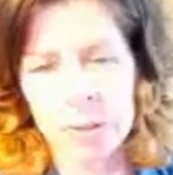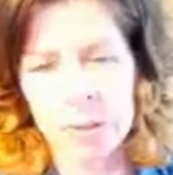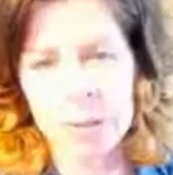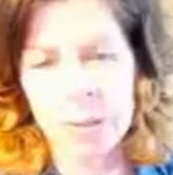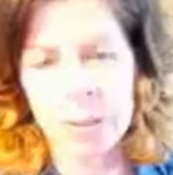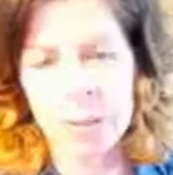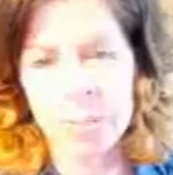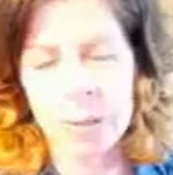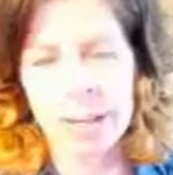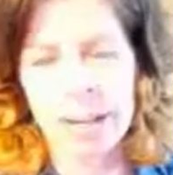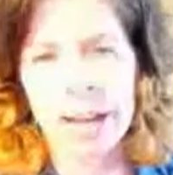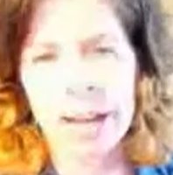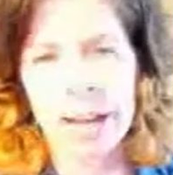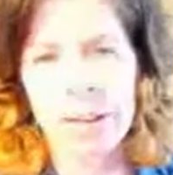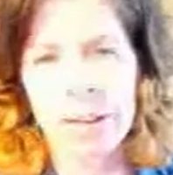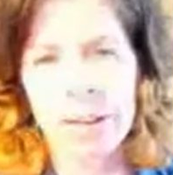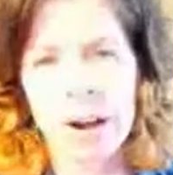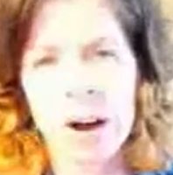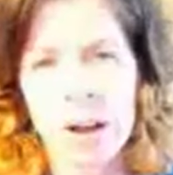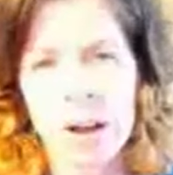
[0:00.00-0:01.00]
I've been held
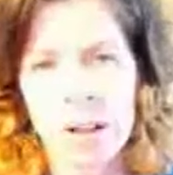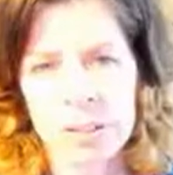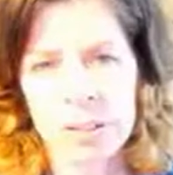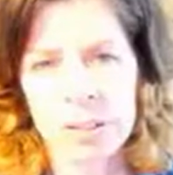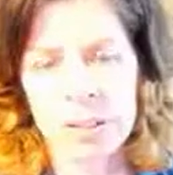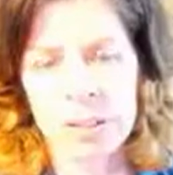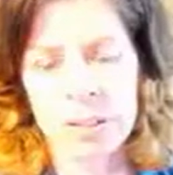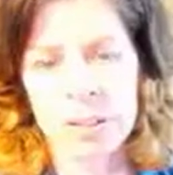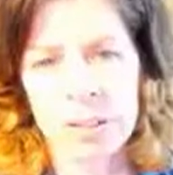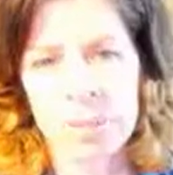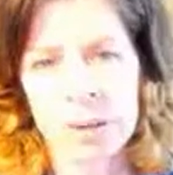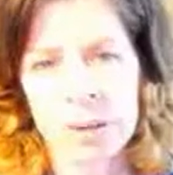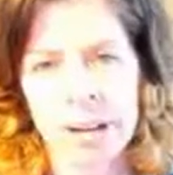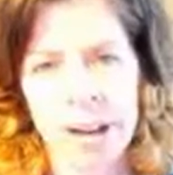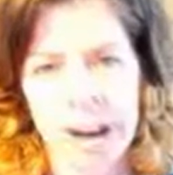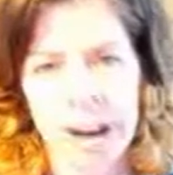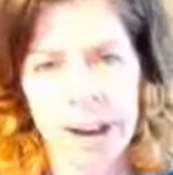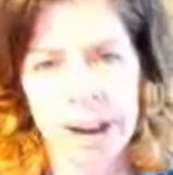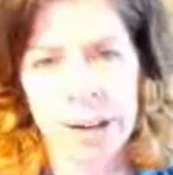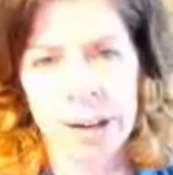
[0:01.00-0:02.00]
hostage at my
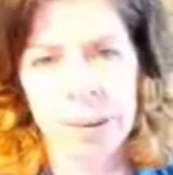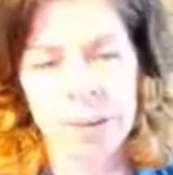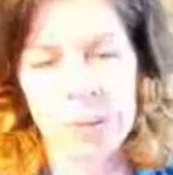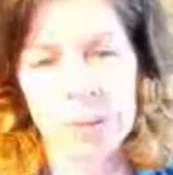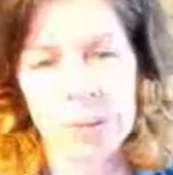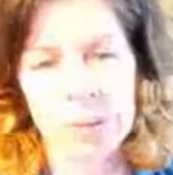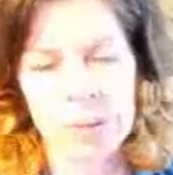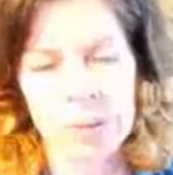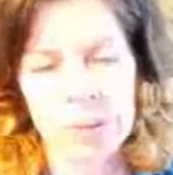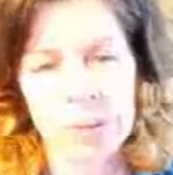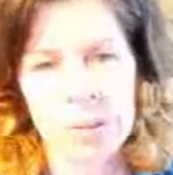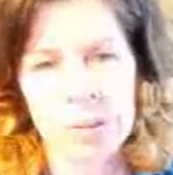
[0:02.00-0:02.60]
house